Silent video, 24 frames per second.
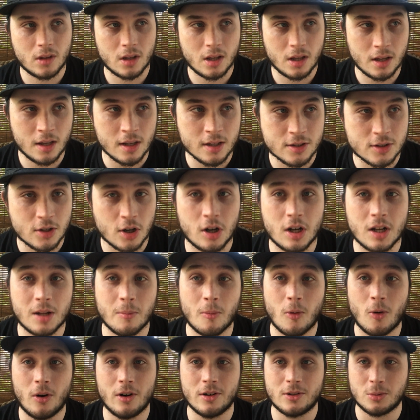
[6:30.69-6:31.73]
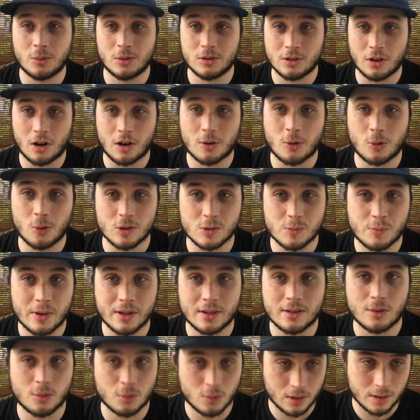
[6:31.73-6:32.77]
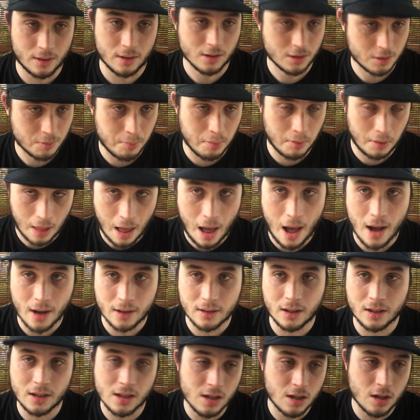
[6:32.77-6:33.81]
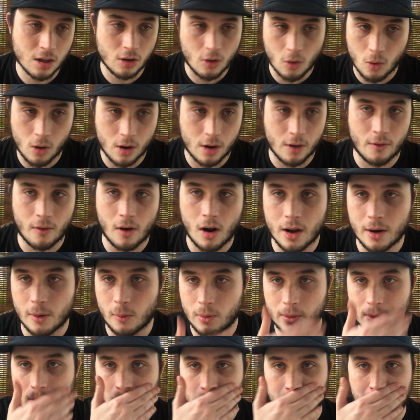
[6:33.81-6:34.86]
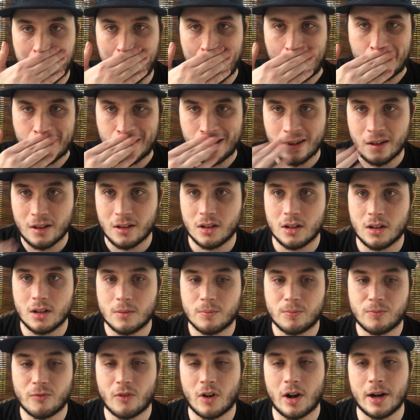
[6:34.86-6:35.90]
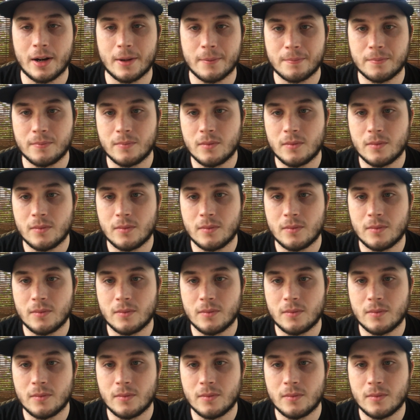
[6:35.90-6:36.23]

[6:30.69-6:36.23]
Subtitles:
he's turning more into a dark horse pick to win this block. Like, he could go on a run and win the block, right?